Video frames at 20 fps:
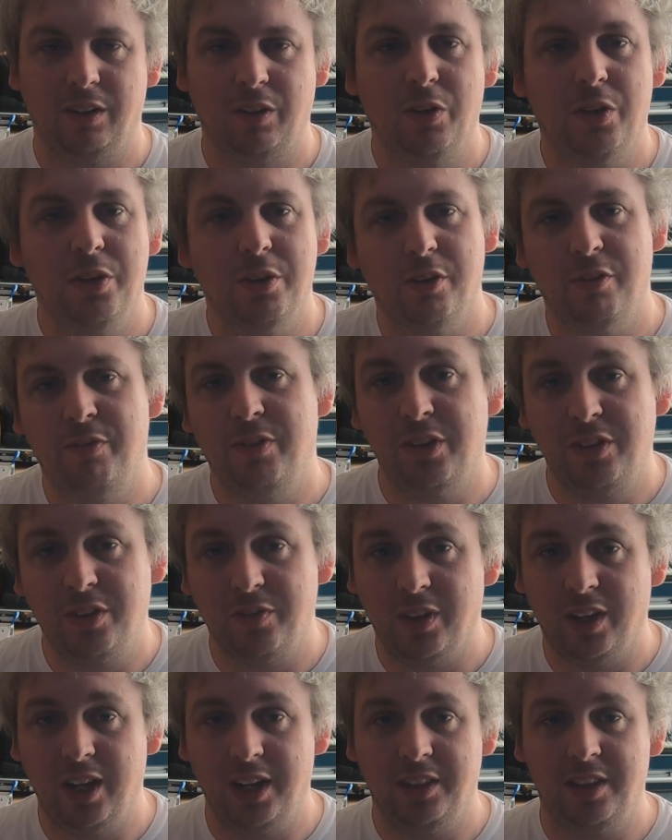going to a
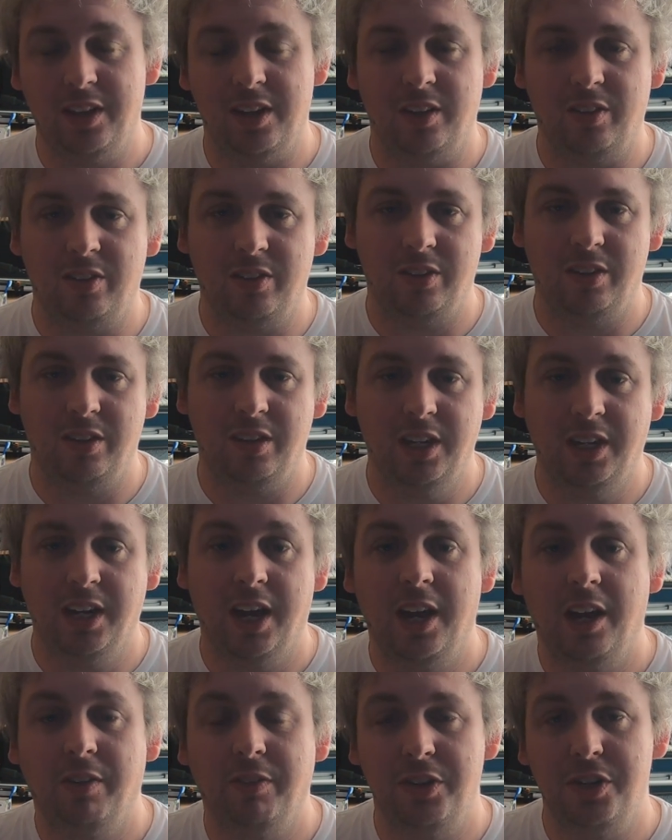festival like this, you
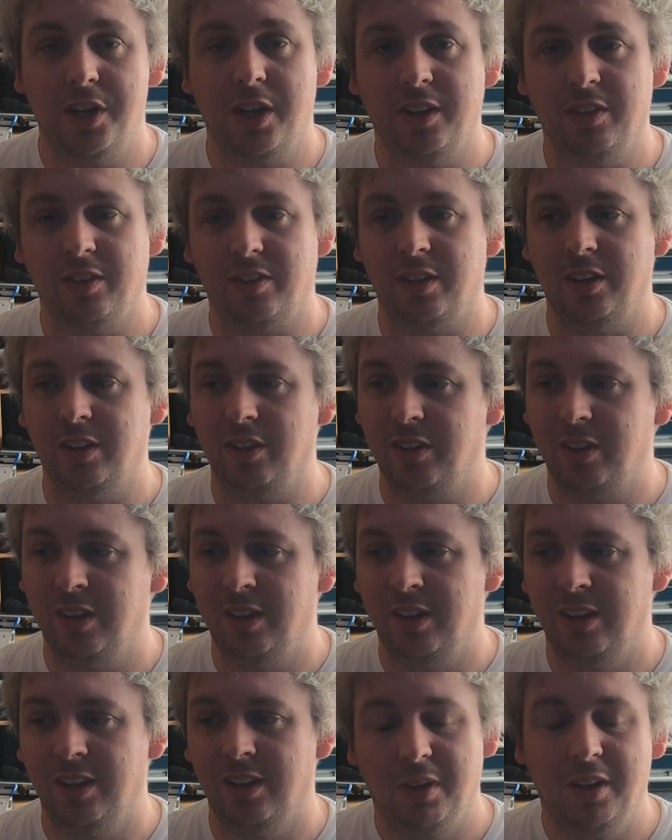can have a chance, and
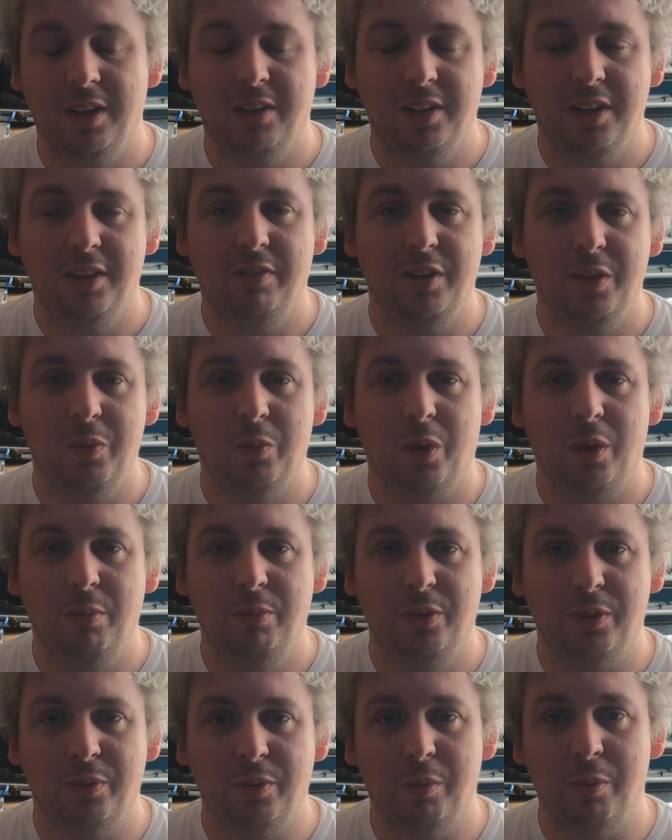I definitely
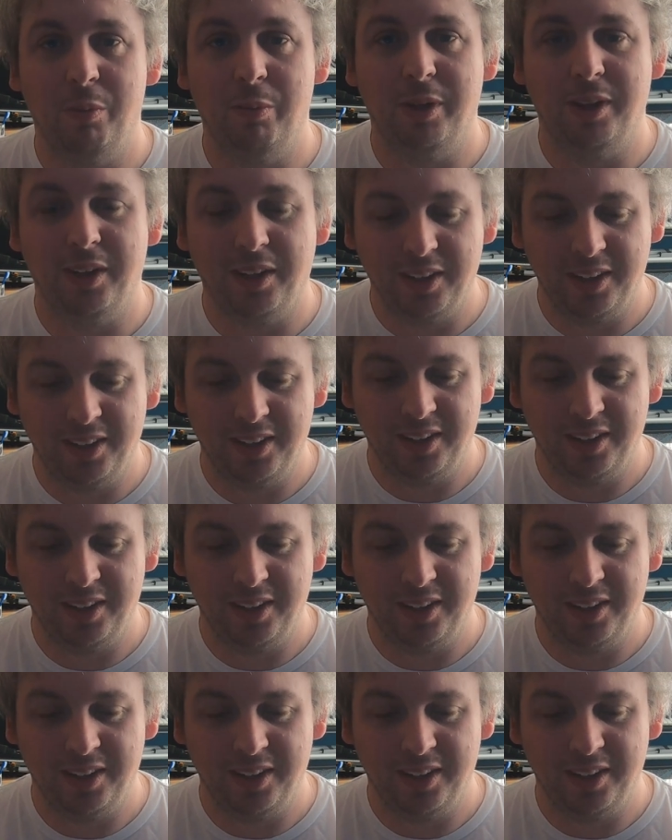warmed to them a bit.